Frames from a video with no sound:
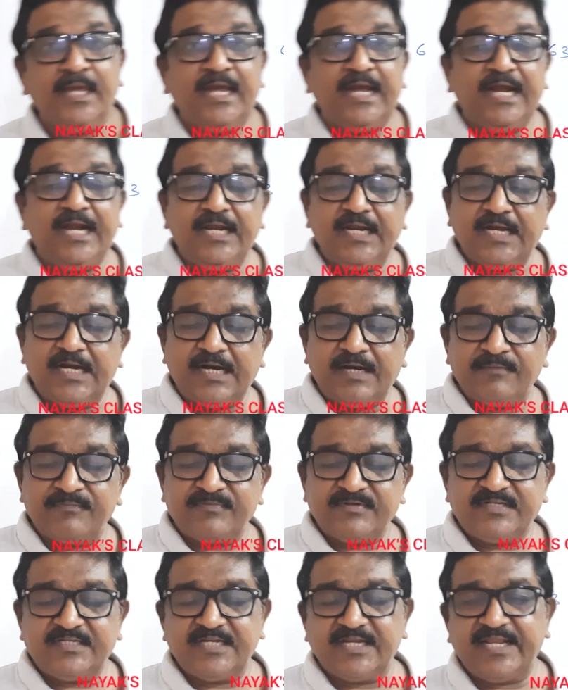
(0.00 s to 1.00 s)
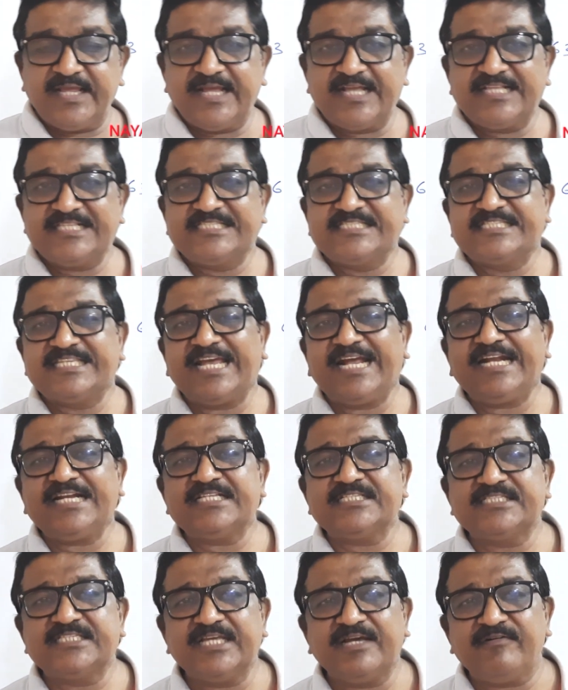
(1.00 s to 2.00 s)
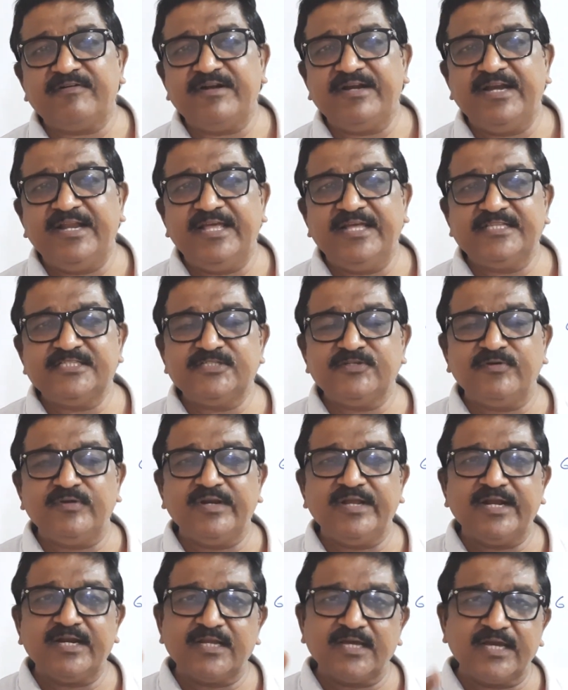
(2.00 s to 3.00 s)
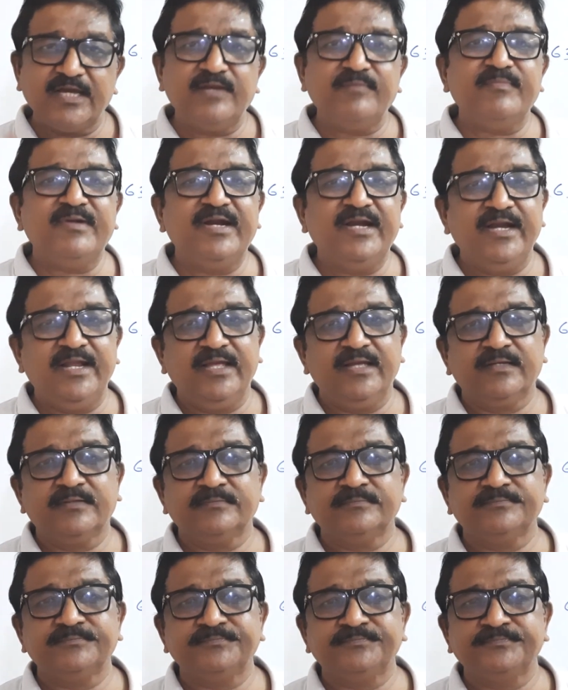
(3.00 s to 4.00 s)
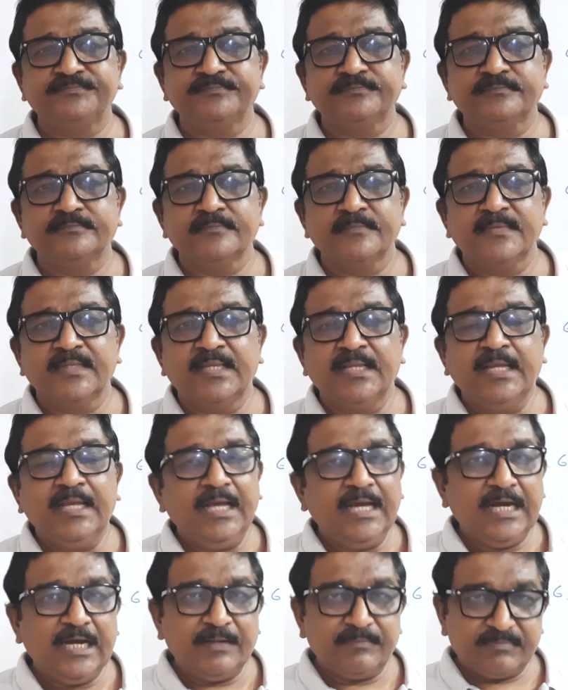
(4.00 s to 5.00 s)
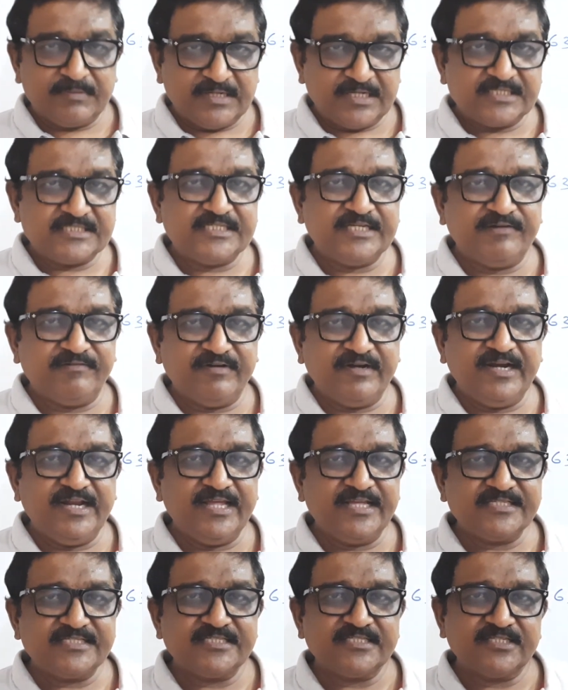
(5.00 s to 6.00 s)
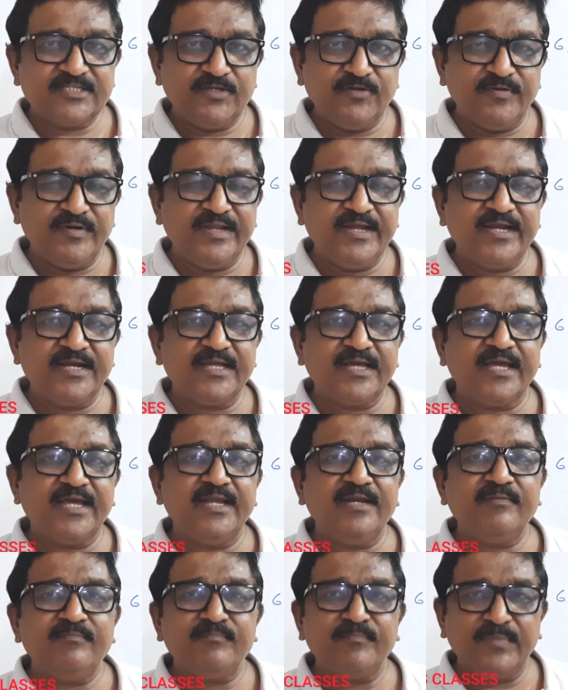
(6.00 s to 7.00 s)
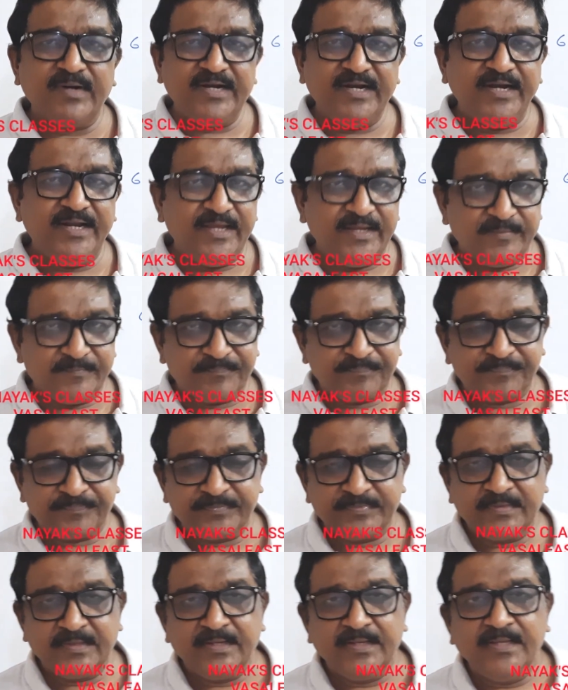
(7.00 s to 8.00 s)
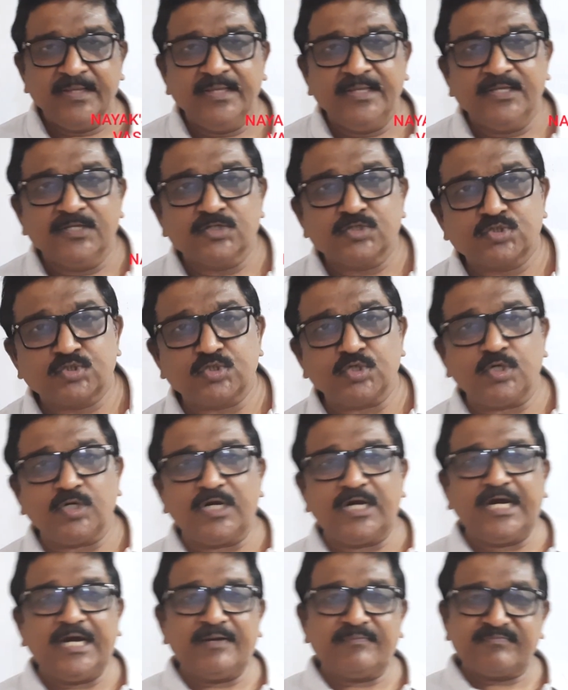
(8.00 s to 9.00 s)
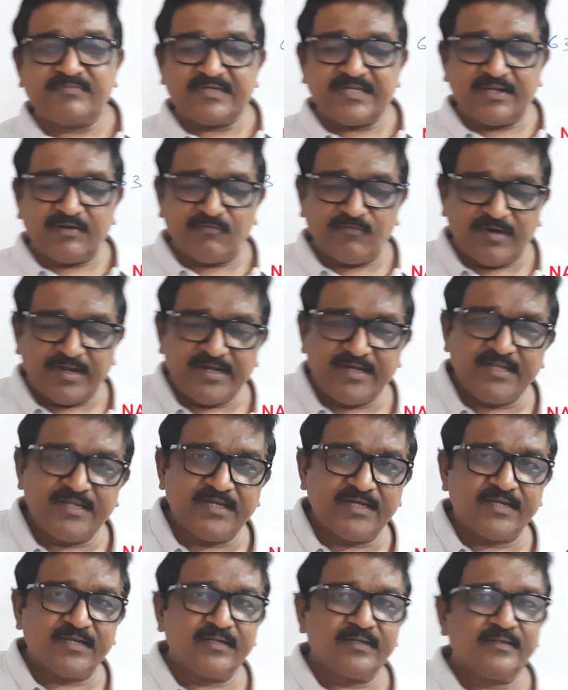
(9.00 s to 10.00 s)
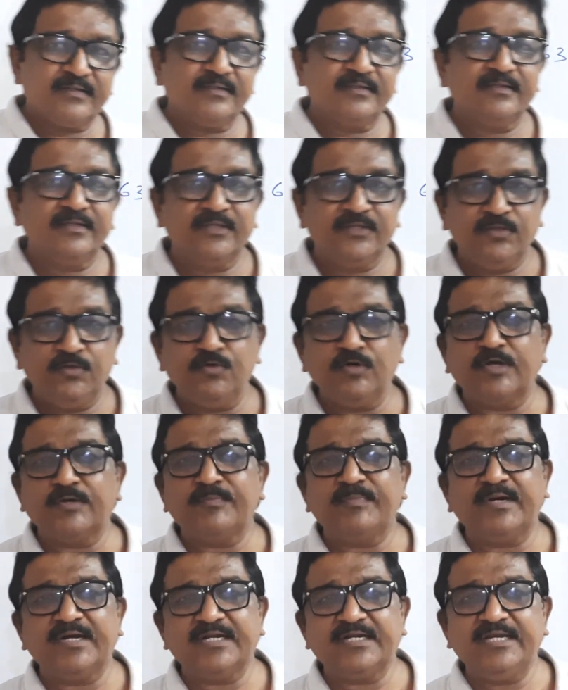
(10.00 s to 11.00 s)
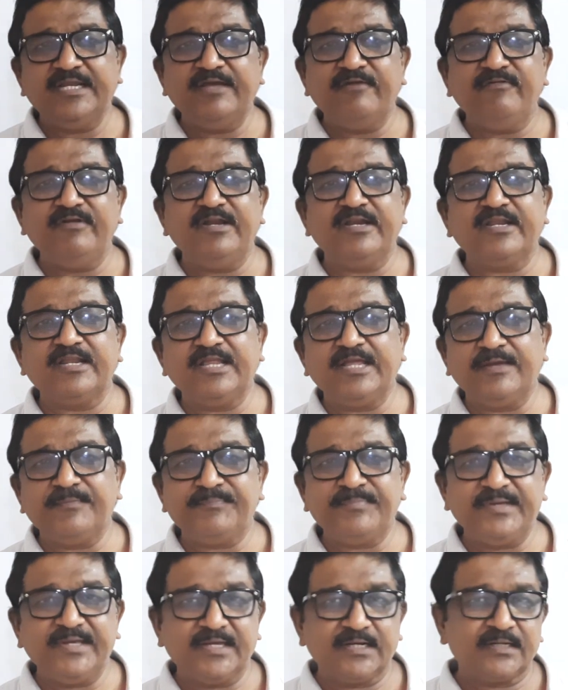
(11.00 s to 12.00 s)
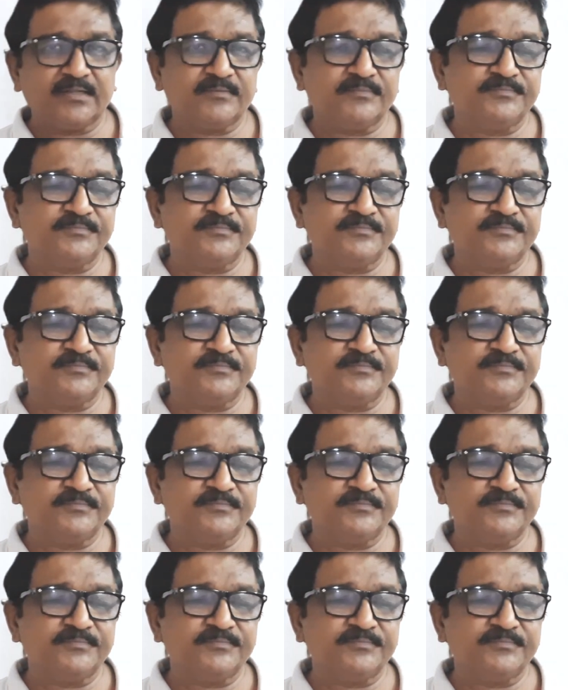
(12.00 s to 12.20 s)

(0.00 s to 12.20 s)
and after exact 7 days you will get again Monday. After 7 days you will get again Monday. So after 1 year your birthday will reappear.